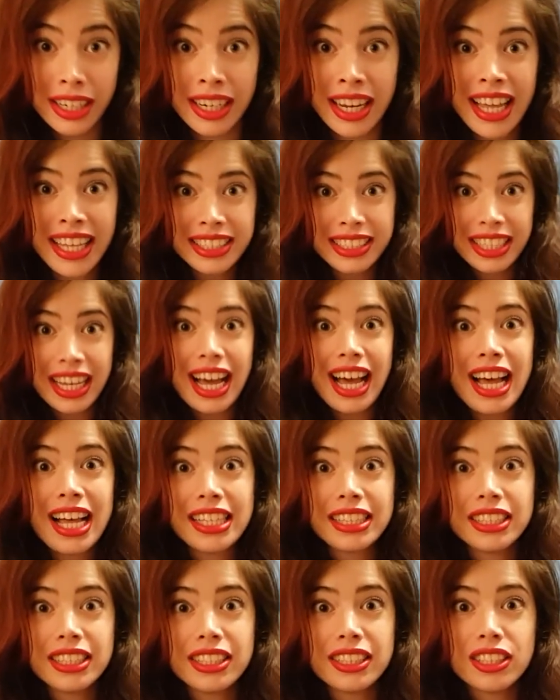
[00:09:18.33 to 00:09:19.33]
let
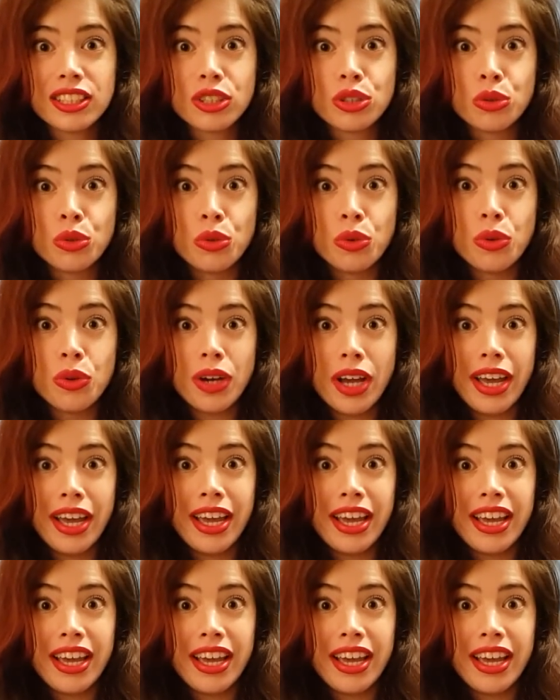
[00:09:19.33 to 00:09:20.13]
us to